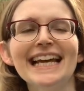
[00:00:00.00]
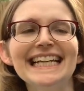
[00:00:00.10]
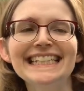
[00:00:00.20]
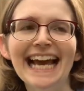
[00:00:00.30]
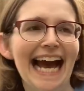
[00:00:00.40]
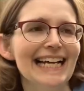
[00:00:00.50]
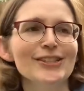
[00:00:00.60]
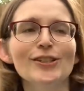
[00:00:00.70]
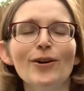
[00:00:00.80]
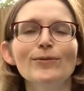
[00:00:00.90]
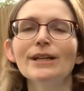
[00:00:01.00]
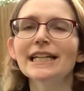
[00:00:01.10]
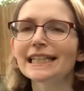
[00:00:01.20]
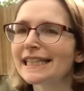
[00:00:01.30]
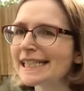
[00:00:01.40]
yeah, so
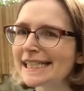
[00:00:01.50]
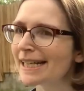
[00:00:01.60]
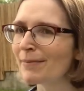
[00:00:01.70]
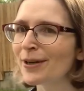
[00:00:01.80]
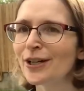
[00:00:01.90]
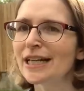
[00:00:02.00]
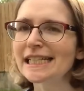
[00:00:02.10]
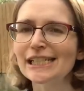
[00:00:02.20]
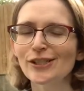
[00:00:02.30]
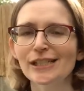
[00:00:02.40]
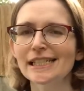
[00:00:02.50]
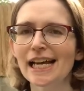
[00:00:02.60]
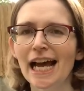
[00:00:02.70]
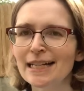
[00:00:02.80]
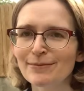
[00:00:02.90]
like the summer, it's just a
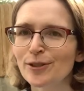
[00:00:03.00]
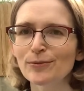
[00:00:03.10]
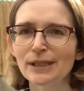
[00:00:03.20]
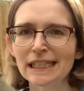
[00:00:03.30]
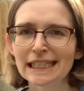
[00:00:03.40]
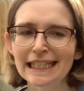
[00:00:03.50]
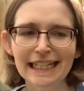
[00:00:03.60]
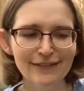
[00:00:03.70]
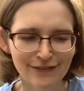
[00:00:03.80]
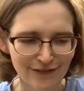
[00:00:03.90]
time to read like